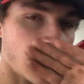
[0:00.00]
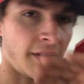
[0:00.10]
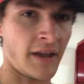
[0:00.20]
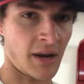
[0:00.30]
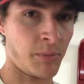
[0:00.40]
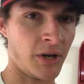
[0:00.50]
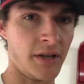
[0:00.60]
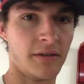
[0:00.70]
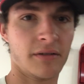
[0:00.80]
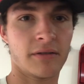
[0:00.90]
And then I
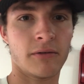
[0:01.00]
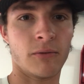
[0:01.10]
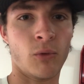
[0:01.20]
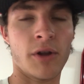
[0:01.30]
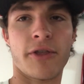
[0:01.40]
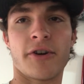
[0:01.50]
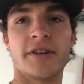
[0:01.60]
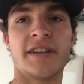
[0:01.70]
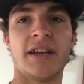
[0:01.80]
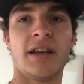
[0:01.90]
put
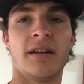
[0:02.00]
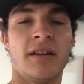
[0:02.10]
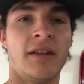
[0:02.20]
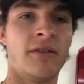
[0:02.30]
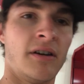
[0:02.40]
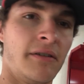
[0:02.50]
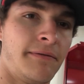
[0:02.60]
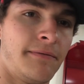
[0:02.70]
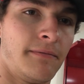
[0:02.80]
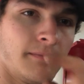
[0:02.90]
113 in the
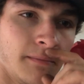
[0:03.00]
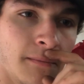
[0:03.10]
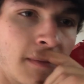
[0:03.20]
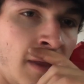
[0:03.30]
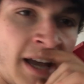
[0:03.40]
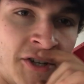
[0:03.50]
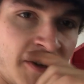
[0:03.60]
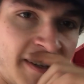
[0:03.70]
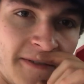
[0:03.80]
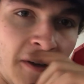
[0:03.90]

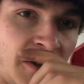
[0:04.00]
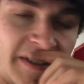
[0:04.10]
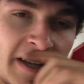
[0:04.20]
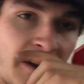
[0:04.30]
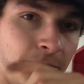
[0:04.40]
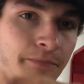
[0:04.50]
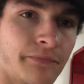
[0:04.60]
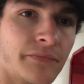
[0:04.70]
nitrous fuel cell,